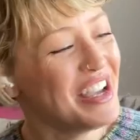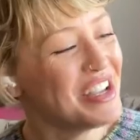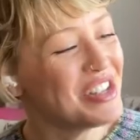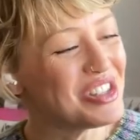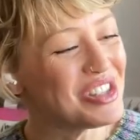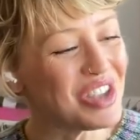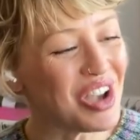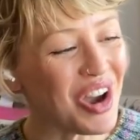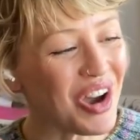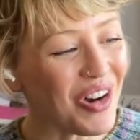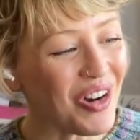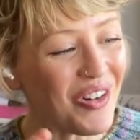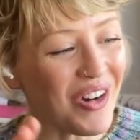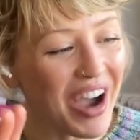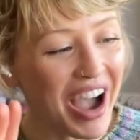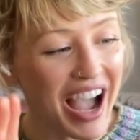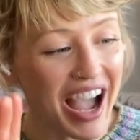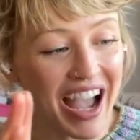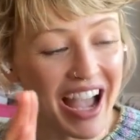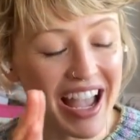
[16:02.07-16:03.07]
so
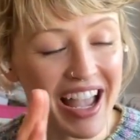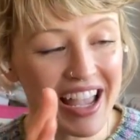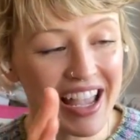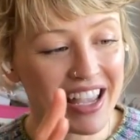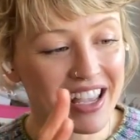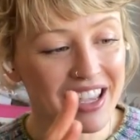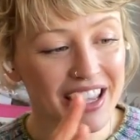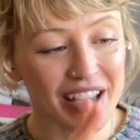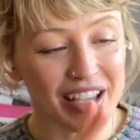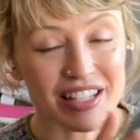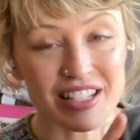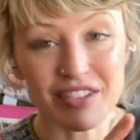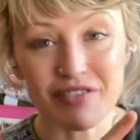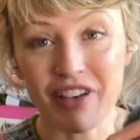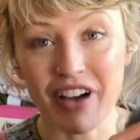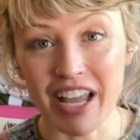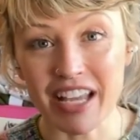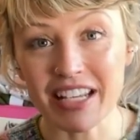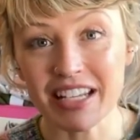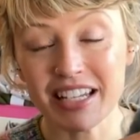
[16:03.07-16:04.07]
I
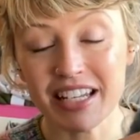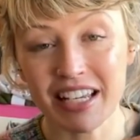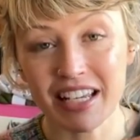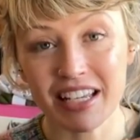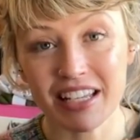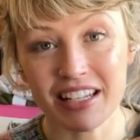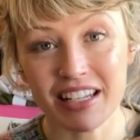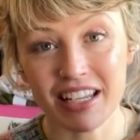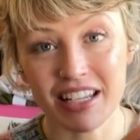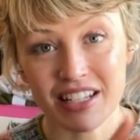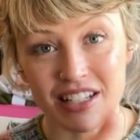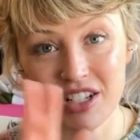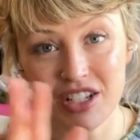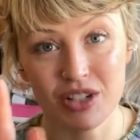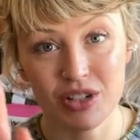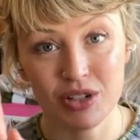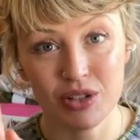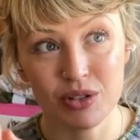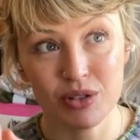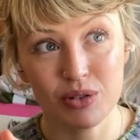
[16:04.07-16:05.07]
divided it
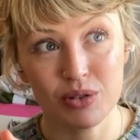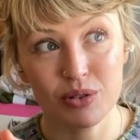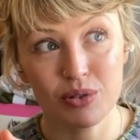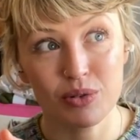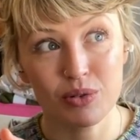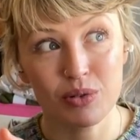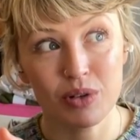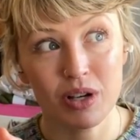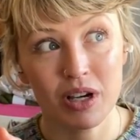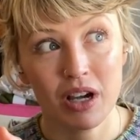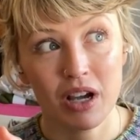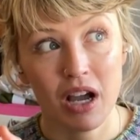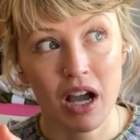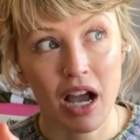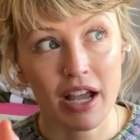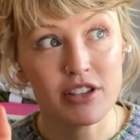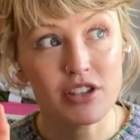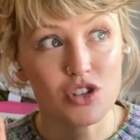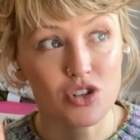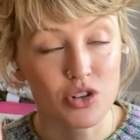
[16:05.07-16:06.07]
into,
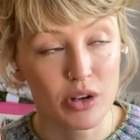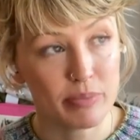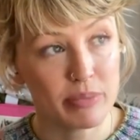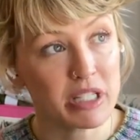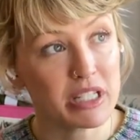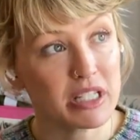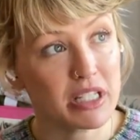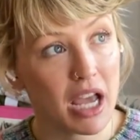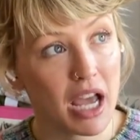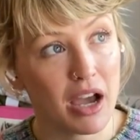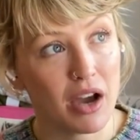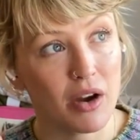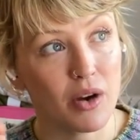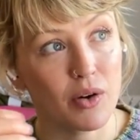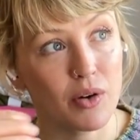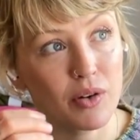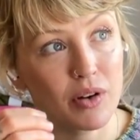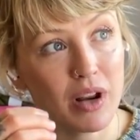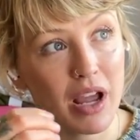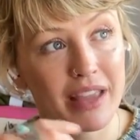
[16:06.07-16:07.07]
I stripped it
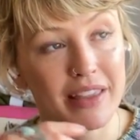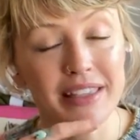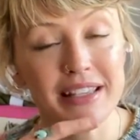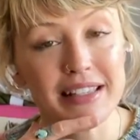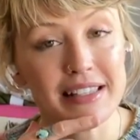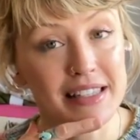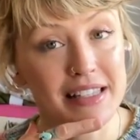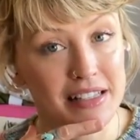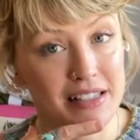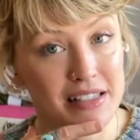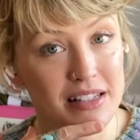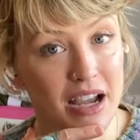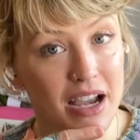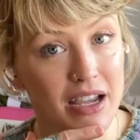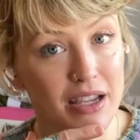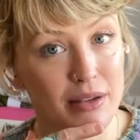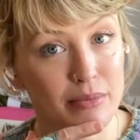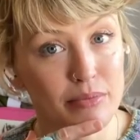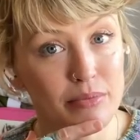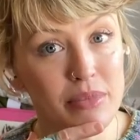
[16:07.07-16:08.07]
down, I think six
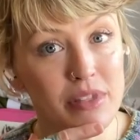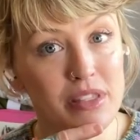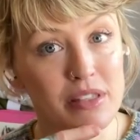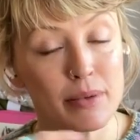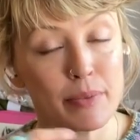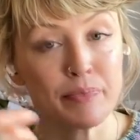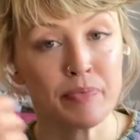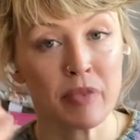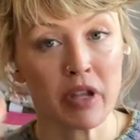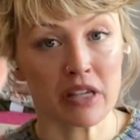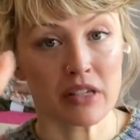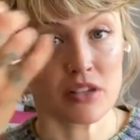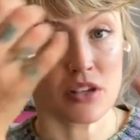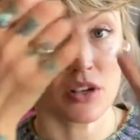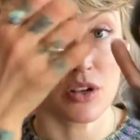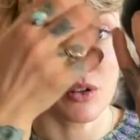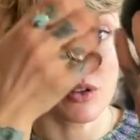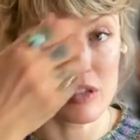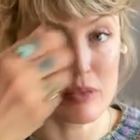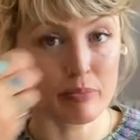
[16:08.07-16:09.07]
times.
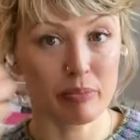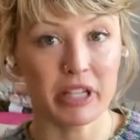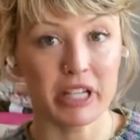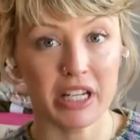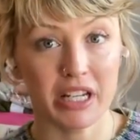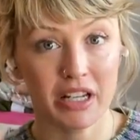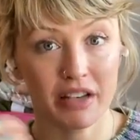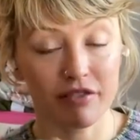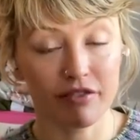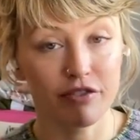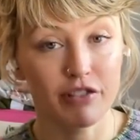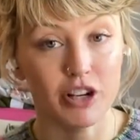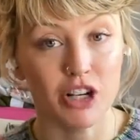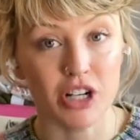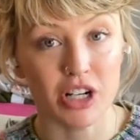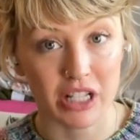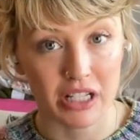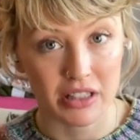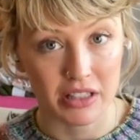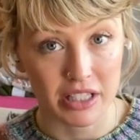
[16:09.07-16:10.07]
So splitting it
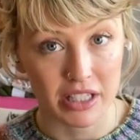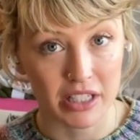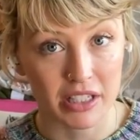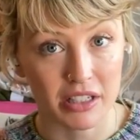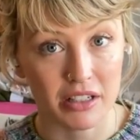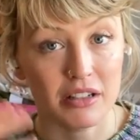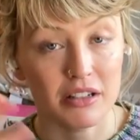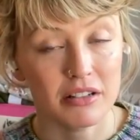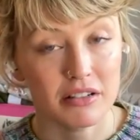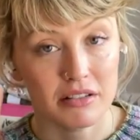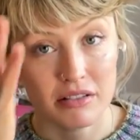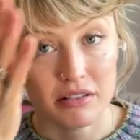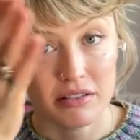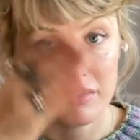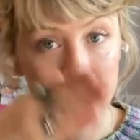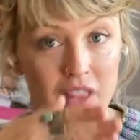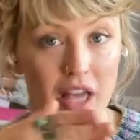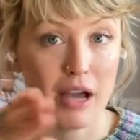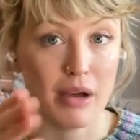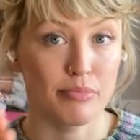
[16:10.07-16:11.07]
vertically,
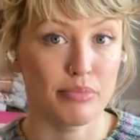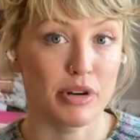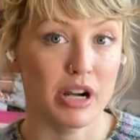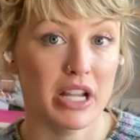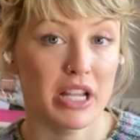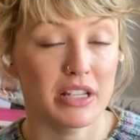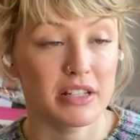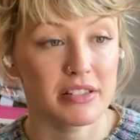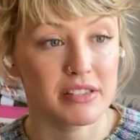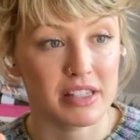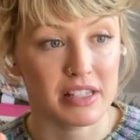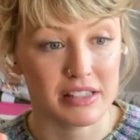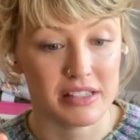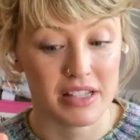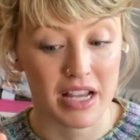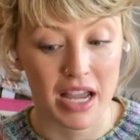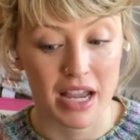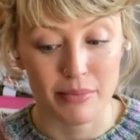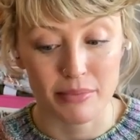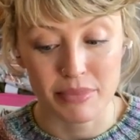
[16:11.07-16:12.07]
that braid six
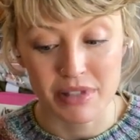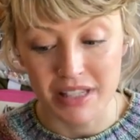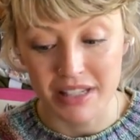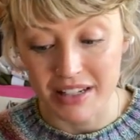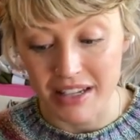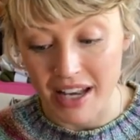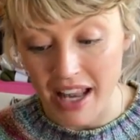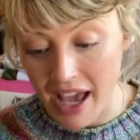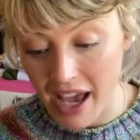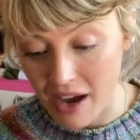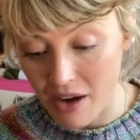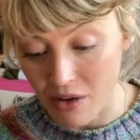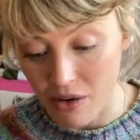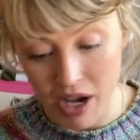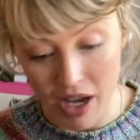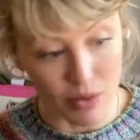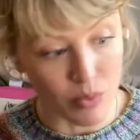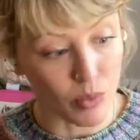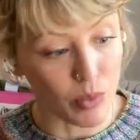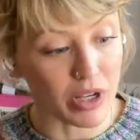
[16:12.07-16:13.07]
times. Now
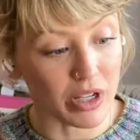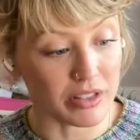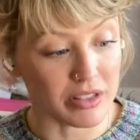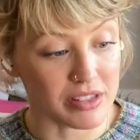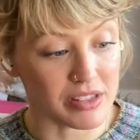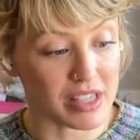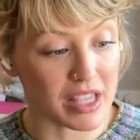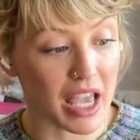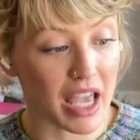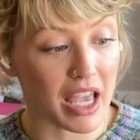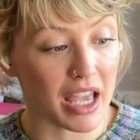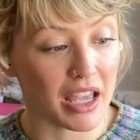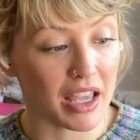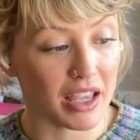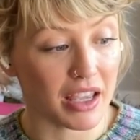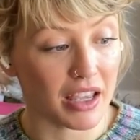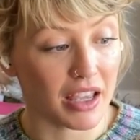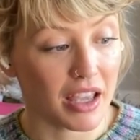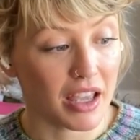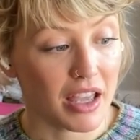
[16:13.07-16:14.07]
I will
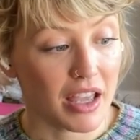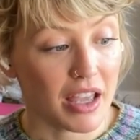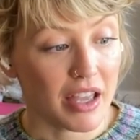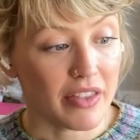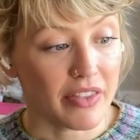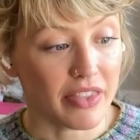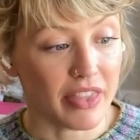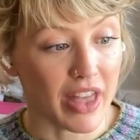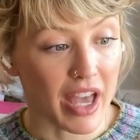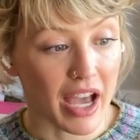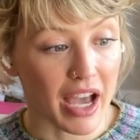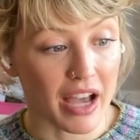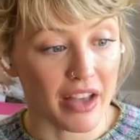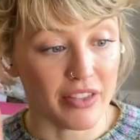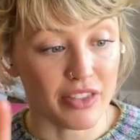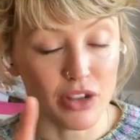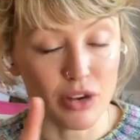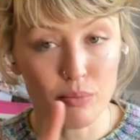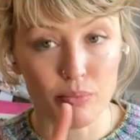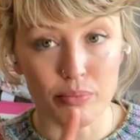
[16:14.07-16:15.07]
say
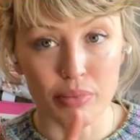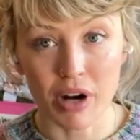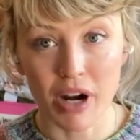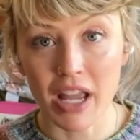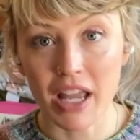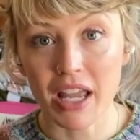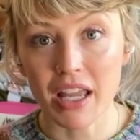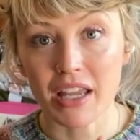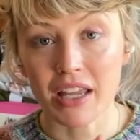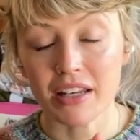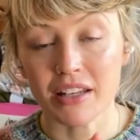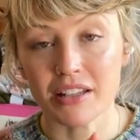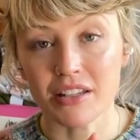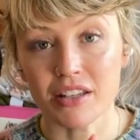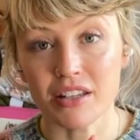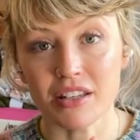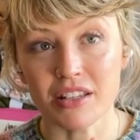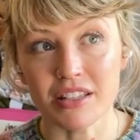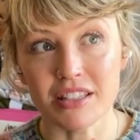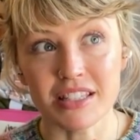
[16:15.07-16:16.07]
that the braid
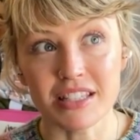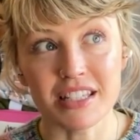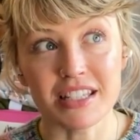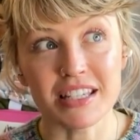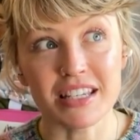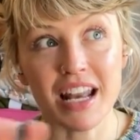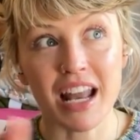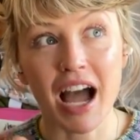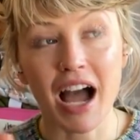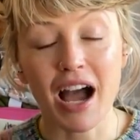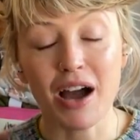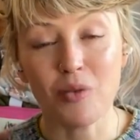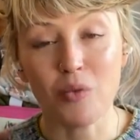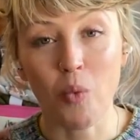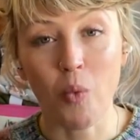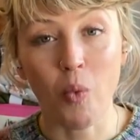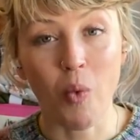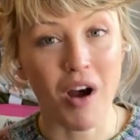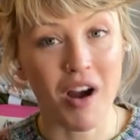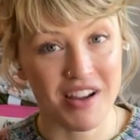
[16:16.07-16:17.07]
did not
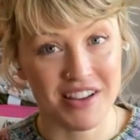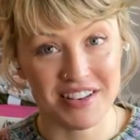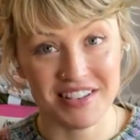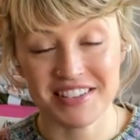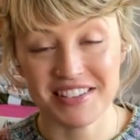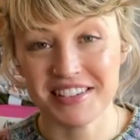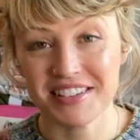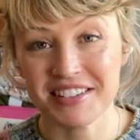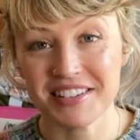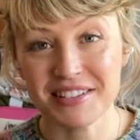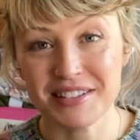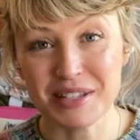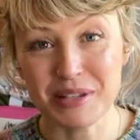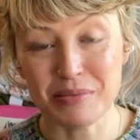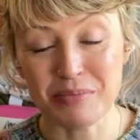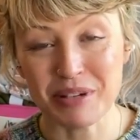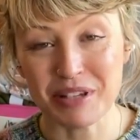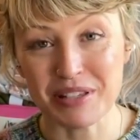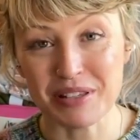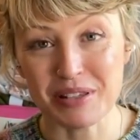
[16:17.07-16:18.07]
want to
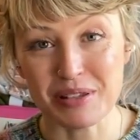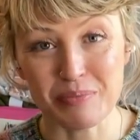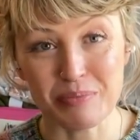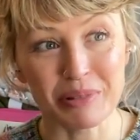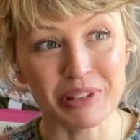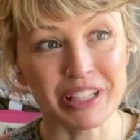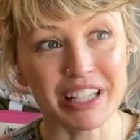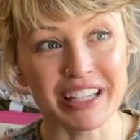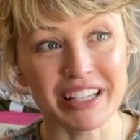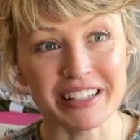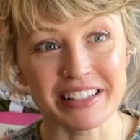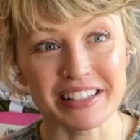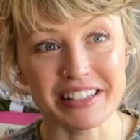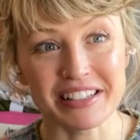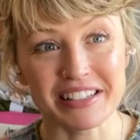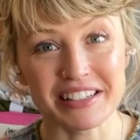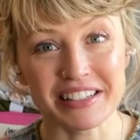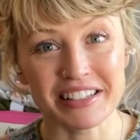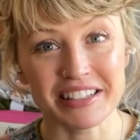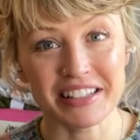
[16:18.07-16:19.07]
be split
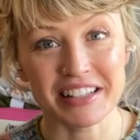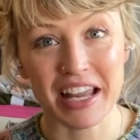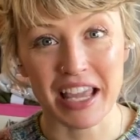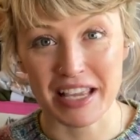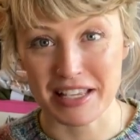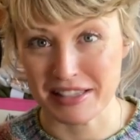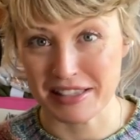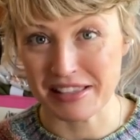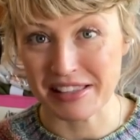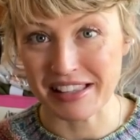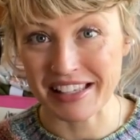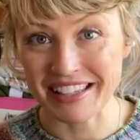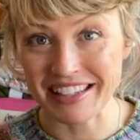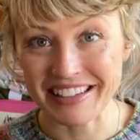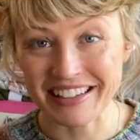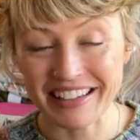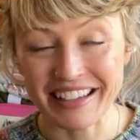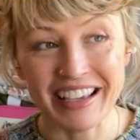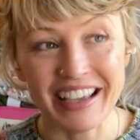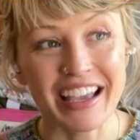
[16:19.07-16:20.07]

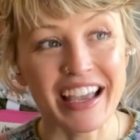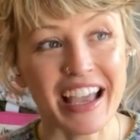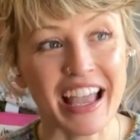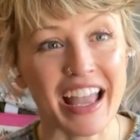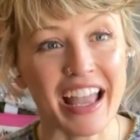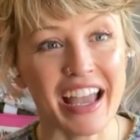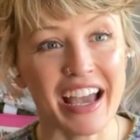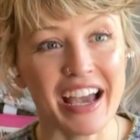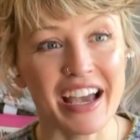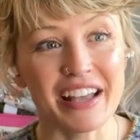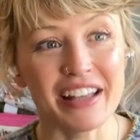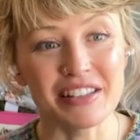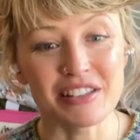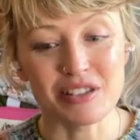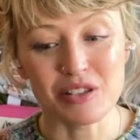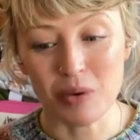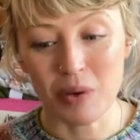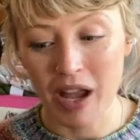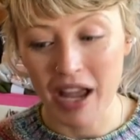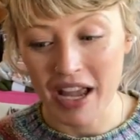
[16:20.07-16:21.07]
nicely. And
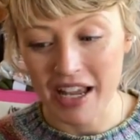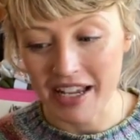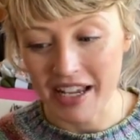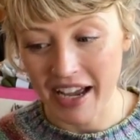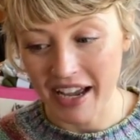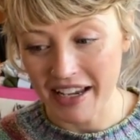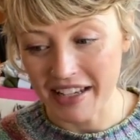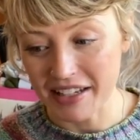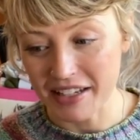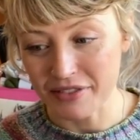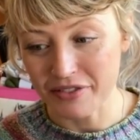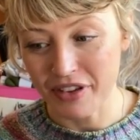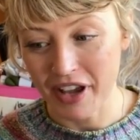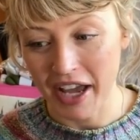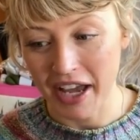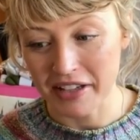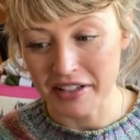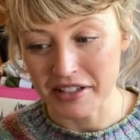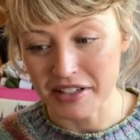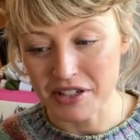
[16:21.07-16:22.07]
so I kind of
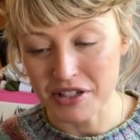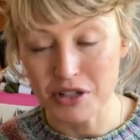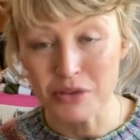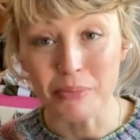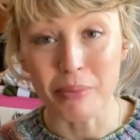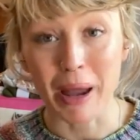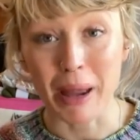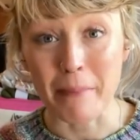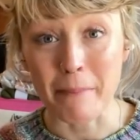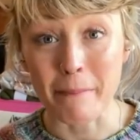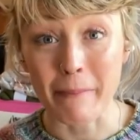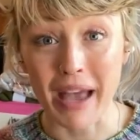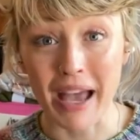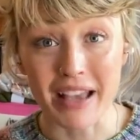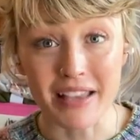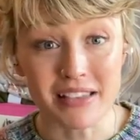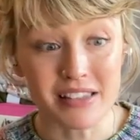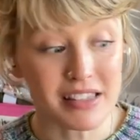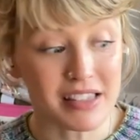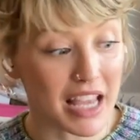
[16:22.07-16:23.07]
had to do my
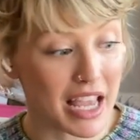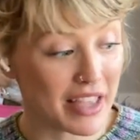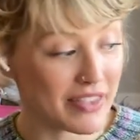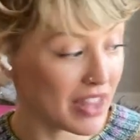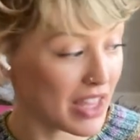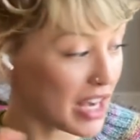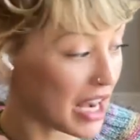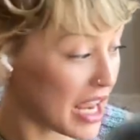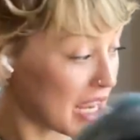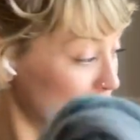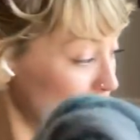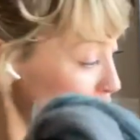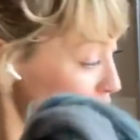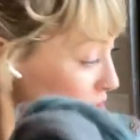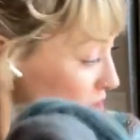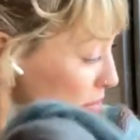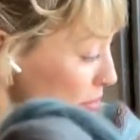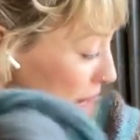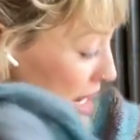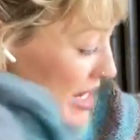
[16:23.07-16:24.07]
best and then I
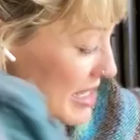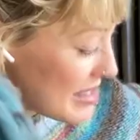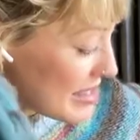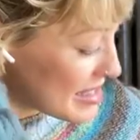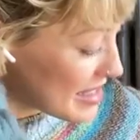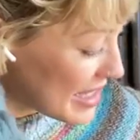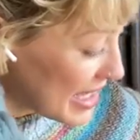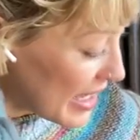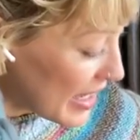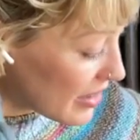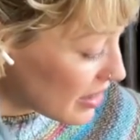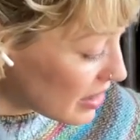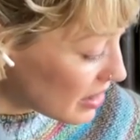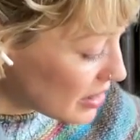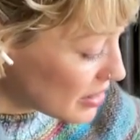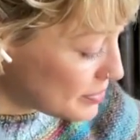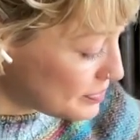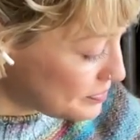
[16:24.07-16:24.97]
used my scale